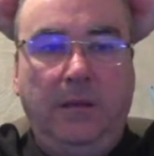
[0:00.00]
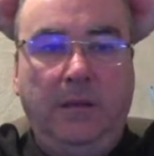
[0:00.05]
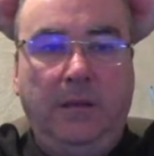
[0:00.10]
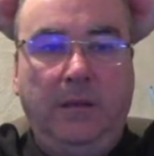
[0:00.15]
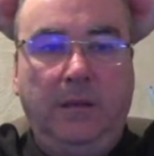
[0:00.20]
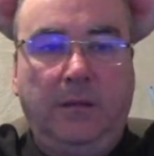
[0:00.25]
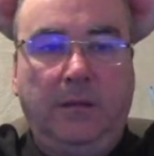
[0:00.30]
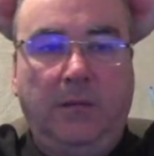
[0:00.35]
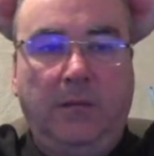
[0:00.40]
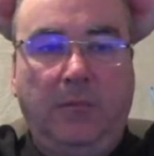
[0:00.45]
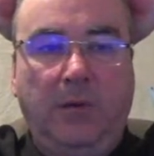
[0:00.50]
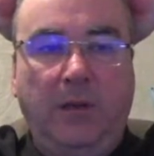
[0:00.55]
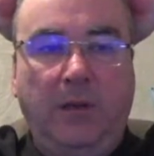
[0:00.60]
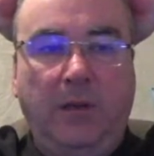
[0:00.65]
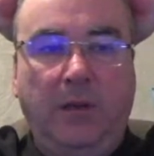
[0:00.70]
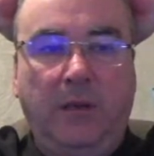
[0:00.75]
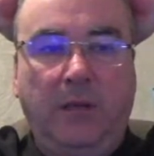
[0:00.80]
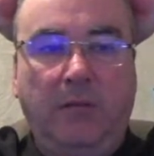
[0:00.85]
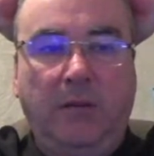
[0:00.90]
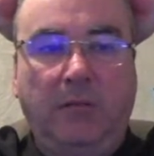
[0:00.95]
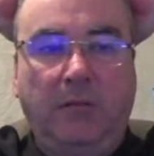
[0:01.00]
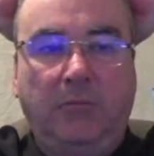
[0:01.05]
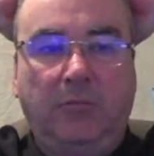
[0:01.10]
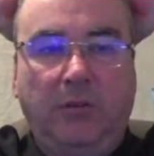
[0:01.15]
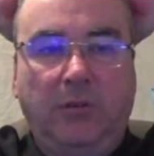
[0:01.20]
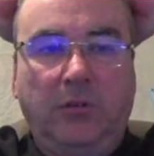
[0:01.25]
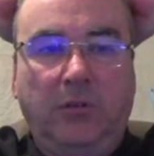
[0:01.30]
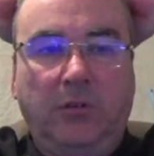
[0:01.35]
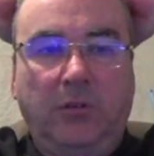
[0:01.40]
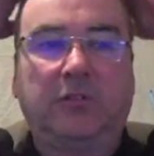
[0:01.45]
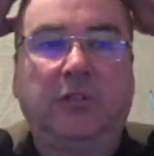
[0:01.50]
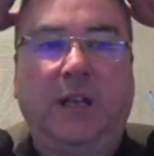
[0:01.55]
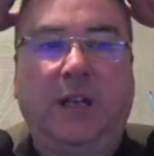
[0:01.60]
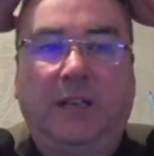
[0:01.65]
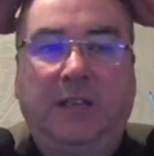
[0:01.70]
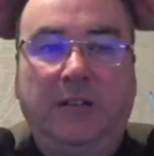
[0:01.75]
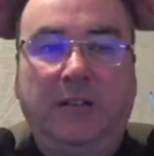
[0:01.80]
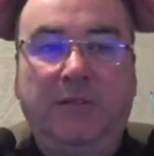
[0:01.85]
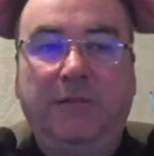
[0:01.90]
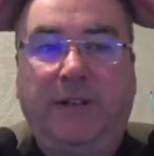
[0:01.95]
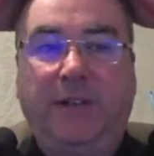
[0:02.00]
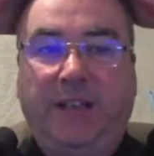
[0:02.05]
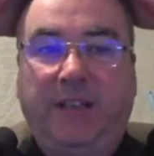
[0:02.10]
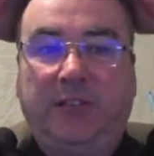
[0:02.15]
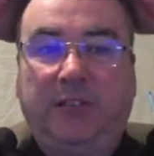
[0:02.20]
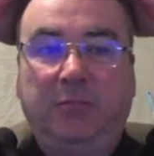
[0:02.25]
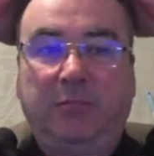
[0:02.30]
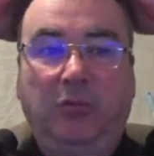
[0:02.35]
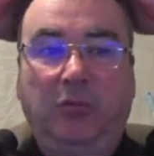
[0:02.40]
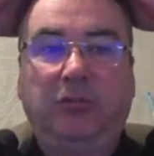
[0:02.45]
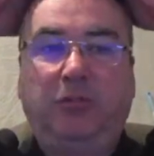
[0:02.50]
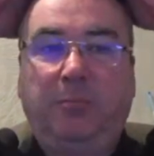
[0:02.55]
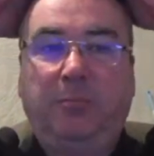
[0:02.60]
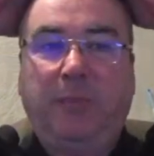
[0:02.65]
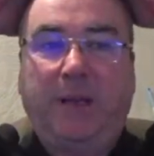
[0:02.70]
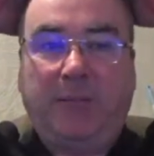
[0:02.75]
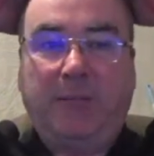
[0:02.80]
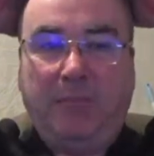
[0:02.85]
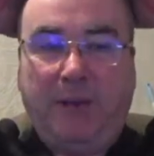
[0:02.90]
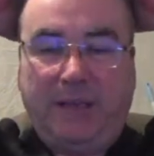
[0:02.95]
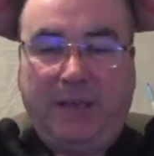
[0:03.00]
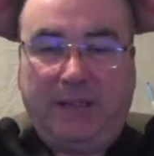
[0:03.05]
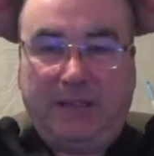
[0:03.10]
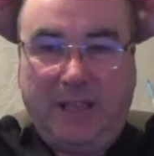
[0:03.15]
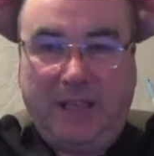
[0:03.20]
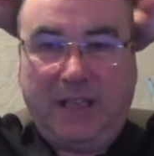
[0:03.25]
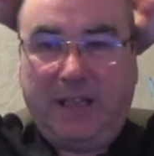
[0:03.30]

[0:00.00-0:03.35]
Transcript: The one and go outdoors. I don't think it's munch bait, mate.